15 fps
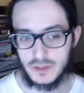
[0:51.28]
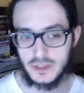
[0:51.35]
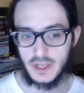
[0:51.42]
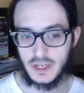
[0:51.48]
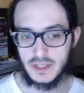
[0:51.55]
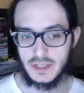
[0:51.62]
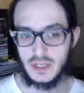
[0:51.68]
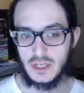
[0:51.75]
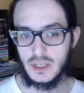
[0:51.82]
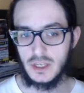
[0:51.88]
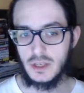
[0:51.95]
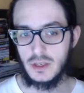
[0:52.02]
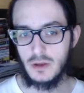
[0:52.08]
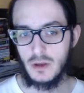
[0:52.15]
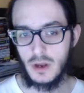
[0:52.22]
Sega
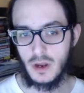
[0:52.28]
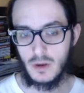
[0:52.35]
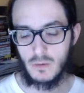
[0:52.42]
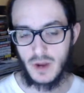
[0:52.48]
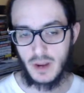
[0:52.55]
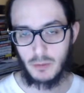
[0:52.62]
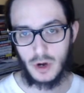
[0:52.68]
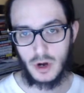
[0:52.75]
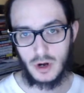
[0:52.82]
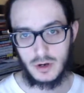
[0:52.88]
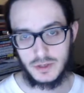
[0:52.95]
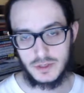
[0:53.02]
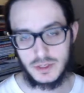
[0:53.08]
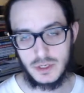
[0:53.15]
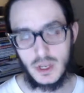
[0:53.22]
CD uh, RAM
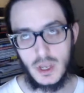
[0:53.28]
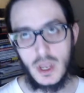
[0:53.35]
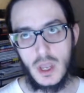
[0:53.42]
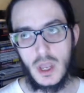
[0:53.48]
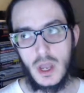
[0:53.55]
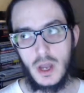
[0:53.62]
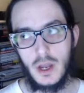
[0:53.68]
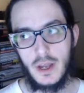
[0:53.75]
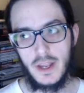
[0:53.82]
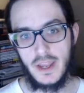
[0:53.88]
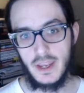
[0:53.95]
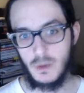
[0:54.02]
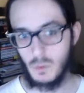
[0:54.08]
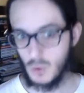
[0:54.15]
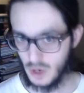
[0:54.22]
carts
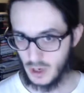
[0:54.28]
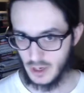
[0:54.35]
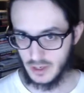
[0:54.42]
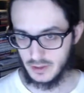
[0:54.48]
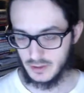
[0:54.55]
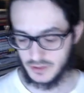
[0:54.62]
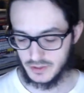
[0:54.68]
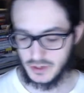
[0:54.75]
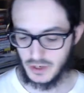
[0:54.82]
in one.